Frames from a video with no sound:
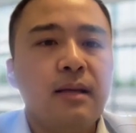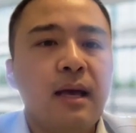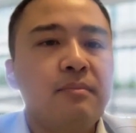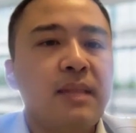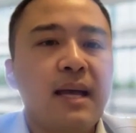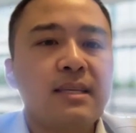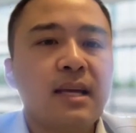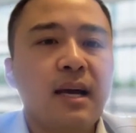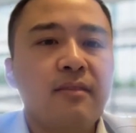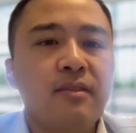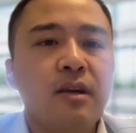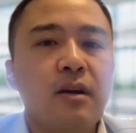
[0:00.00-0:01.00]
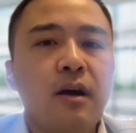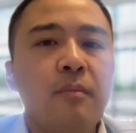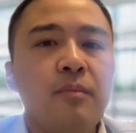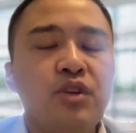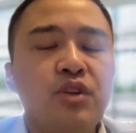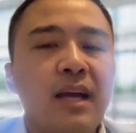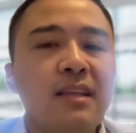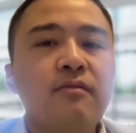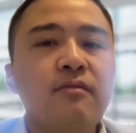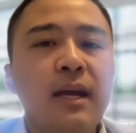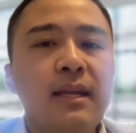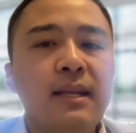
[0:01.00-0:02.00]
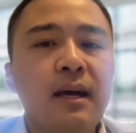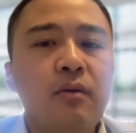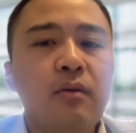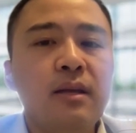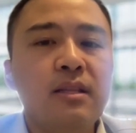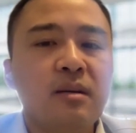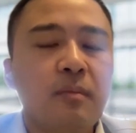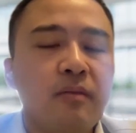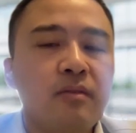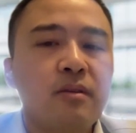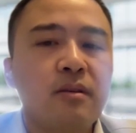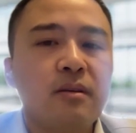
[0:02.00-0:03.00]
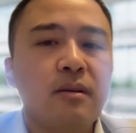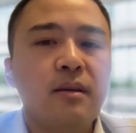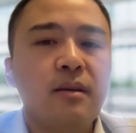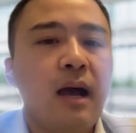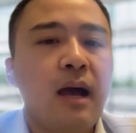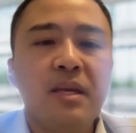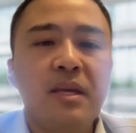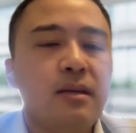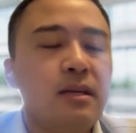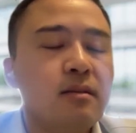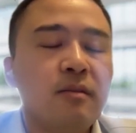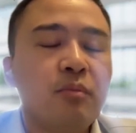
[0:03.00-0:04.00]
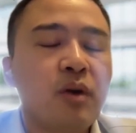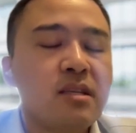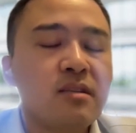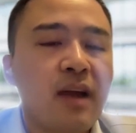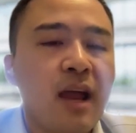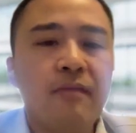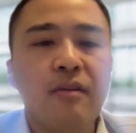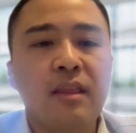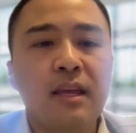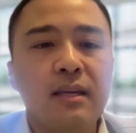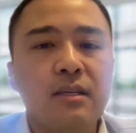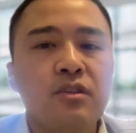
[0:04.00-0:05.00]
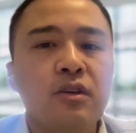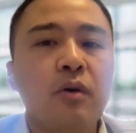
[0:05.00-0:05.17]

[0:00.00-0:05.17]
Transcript: And that's kind of their objective right now in terms of in the price of everything.